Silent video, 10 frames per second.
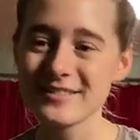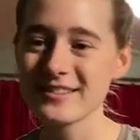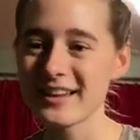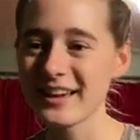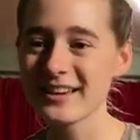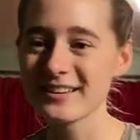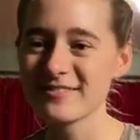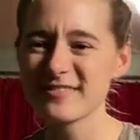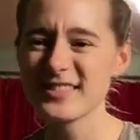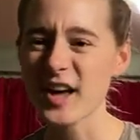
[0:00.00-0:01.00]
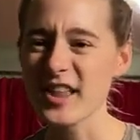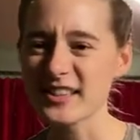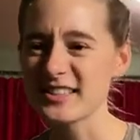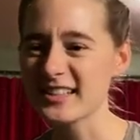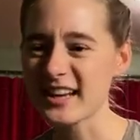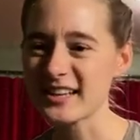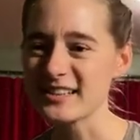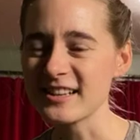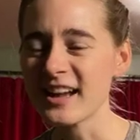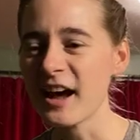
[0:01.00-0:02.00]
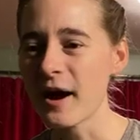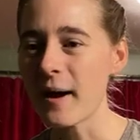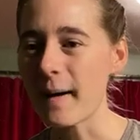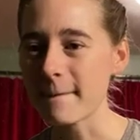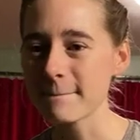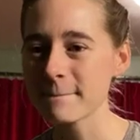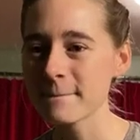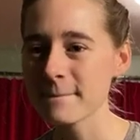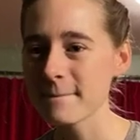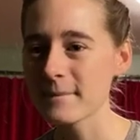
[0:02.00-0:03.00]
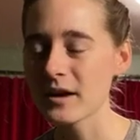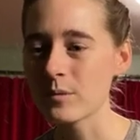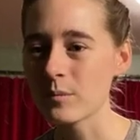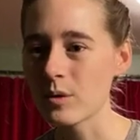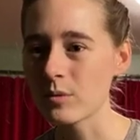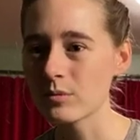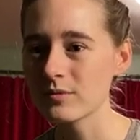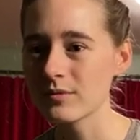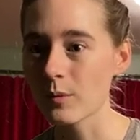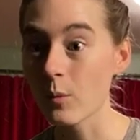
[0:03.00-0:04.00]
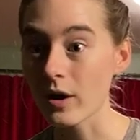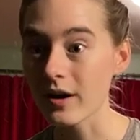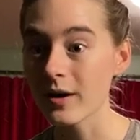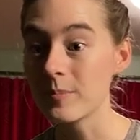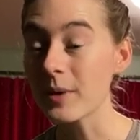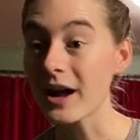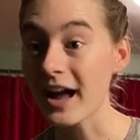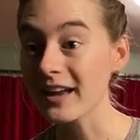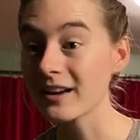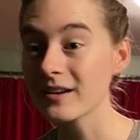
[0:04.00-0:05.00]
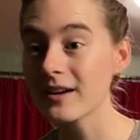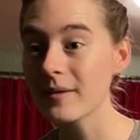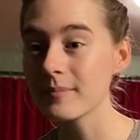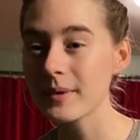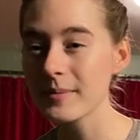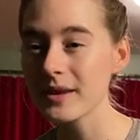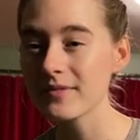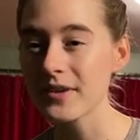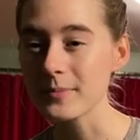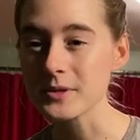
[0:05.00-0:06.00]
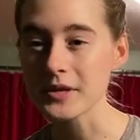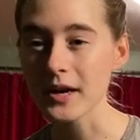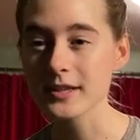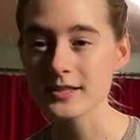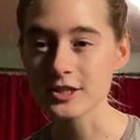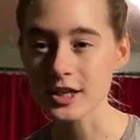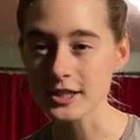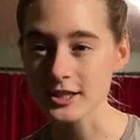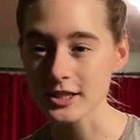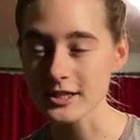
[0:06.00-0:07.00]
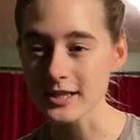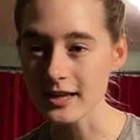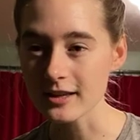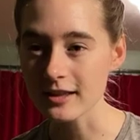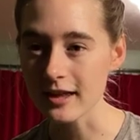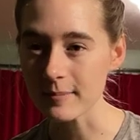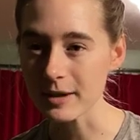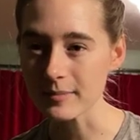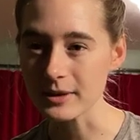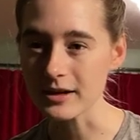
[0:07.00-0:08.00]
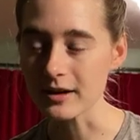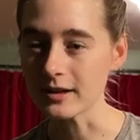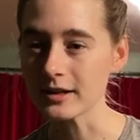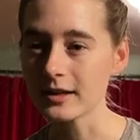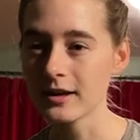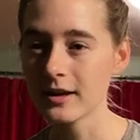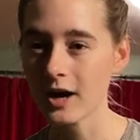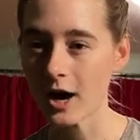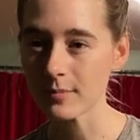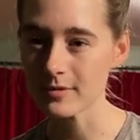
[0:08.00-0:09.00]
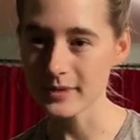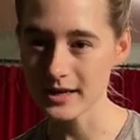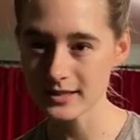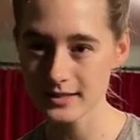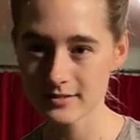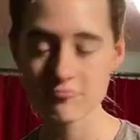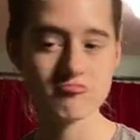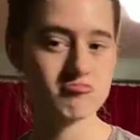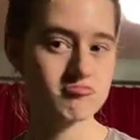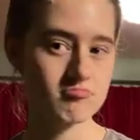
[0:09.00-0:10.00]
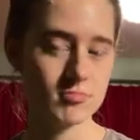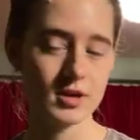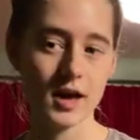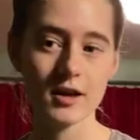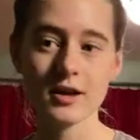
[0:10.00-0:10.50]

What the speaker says: like silenced and it won't work. But I can maybe give music suggestions. I think that might be a good compromise. Yeah.